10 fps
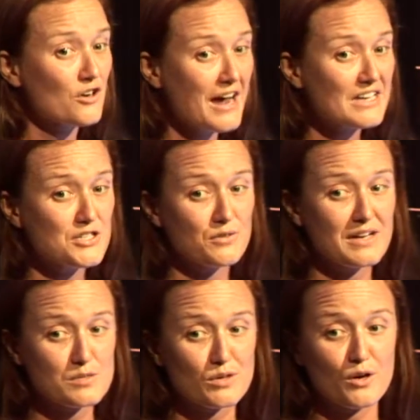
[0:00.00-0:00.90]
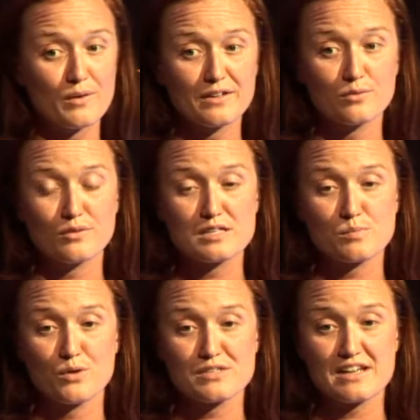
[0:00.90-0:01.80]
gratitude as we're going through this
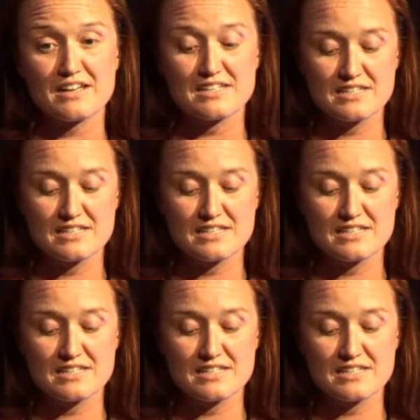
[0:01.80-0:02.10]
process.